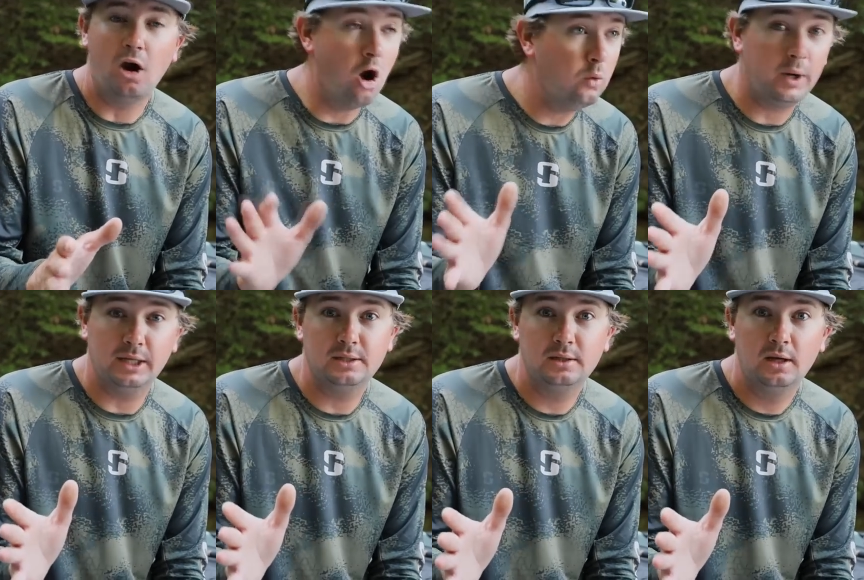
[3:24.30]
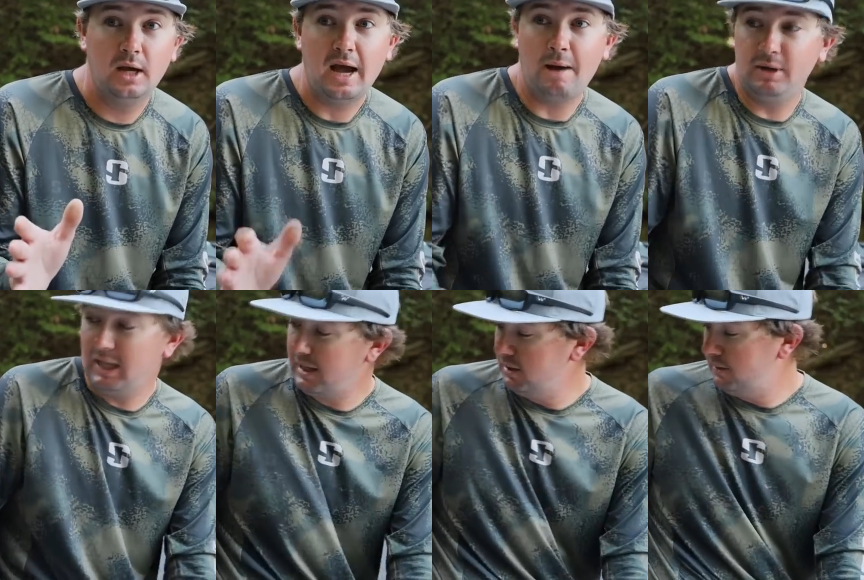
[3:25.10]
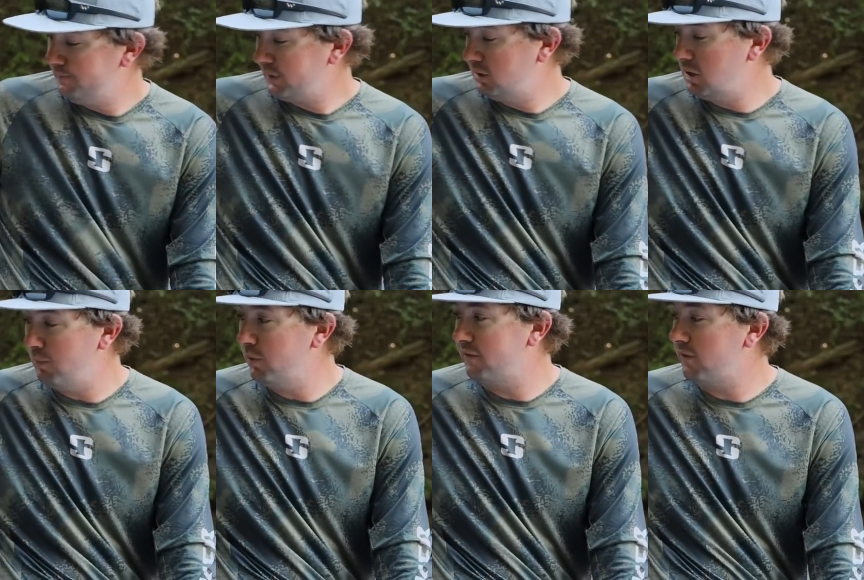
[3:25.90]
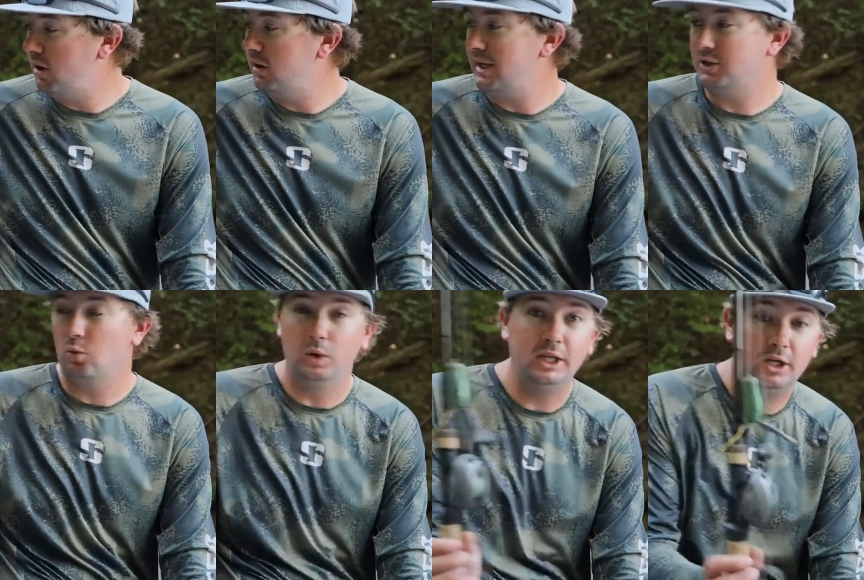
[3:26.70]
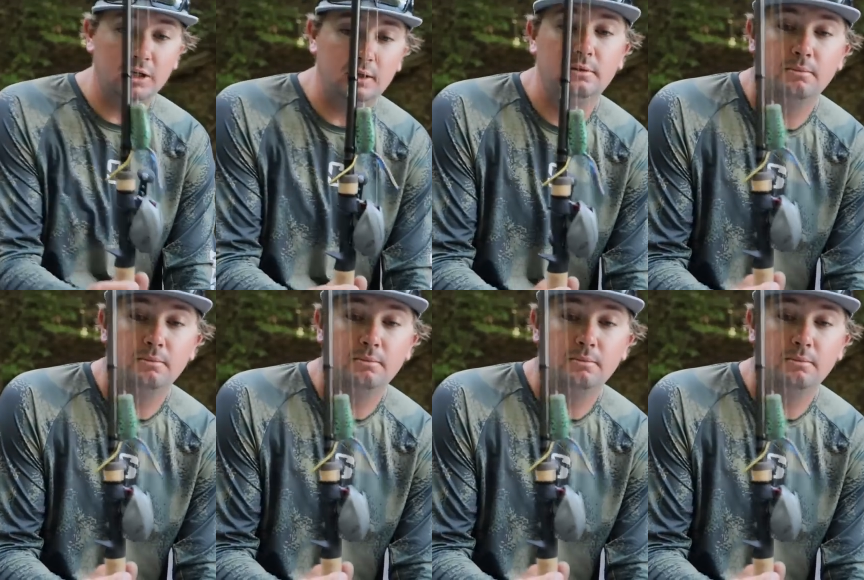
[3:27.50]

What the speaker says: Always. I mean, like a topwater frog is a really good